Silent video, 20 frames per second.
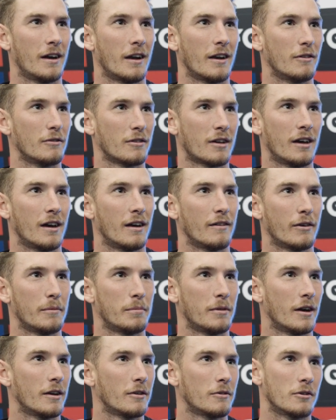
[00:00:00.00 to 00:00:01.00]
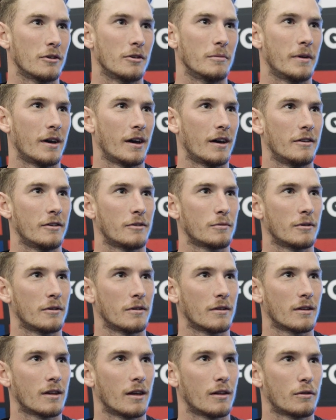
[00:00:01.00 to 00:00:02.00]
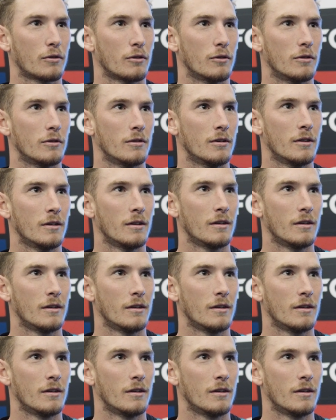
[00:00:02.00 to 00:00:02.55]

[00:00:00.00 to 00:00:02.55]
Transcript: I didn't care if I played good or bad, just wanted to get through